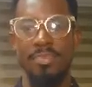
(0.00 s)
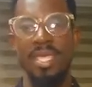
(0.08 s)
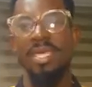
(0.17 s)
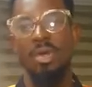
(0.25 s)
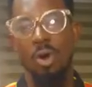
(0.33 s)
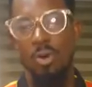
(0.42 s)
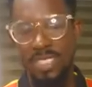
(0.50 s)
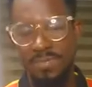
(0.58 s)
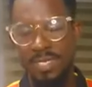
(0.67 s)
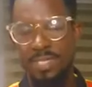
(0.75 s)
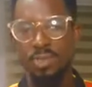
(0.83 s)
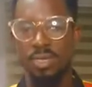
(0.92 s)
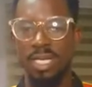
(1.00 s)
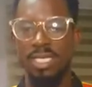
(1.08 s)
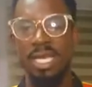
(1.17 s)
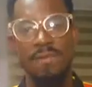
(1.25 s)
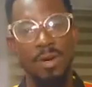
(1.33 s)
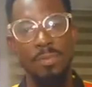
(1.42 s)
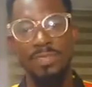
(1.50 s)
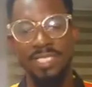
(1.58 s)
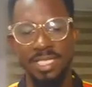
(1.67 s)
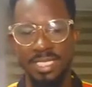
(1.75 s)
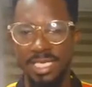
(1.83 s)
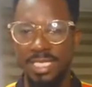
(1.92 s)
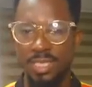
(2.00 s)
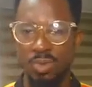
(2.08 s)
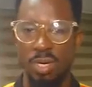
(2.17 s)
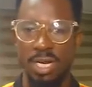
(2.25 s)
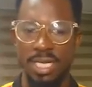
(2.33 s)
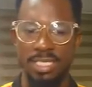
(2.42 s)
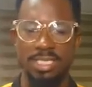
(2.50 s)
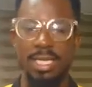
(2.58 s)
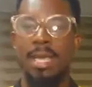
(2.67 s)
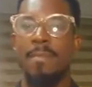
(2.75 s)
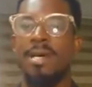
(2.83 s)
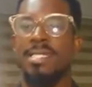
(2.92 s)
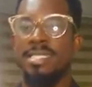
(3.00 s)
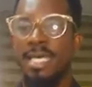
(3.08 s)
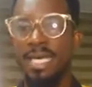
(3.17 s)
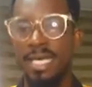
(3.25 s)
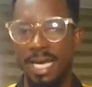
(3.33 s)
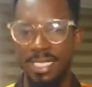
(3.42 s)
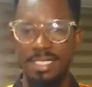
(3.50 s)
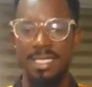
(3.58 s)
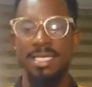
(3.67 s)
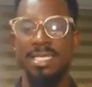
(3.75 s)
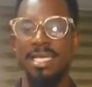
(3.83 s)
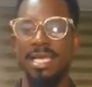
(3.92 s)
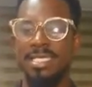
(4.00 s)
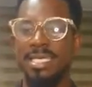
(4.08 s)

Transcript: and they always make sure that they have a representation on that. But saying that they are